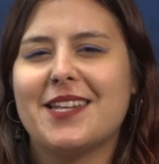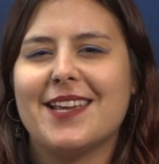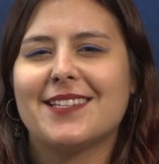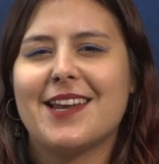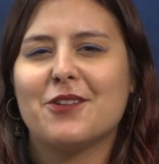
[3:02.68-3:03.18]

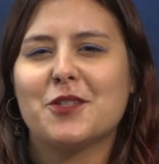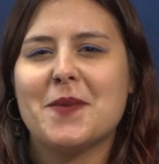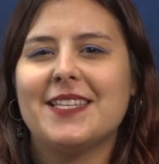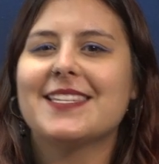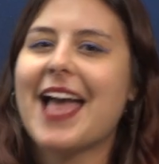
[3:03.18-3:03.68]
today's
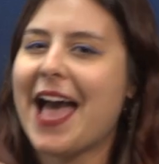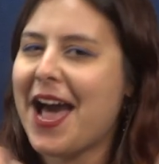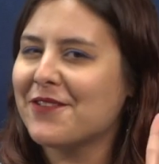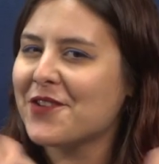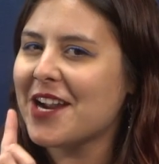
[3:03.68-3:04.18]
announcements.
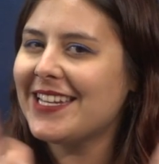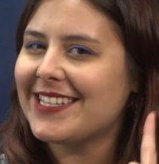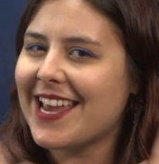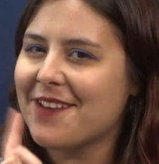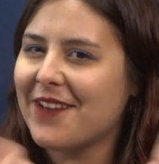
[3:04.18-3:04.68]
Have a
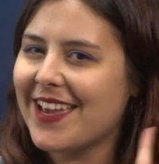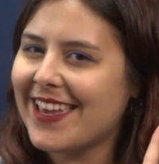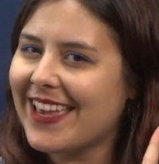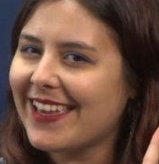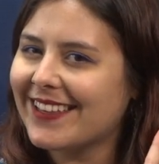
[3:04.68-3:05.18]
great day,
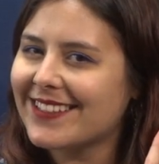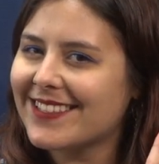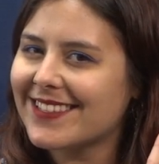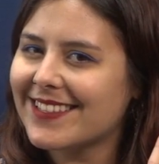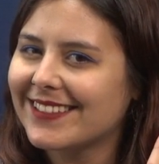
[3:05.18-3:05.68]

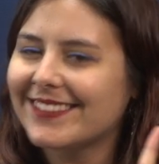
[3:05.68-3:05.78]
Vikings.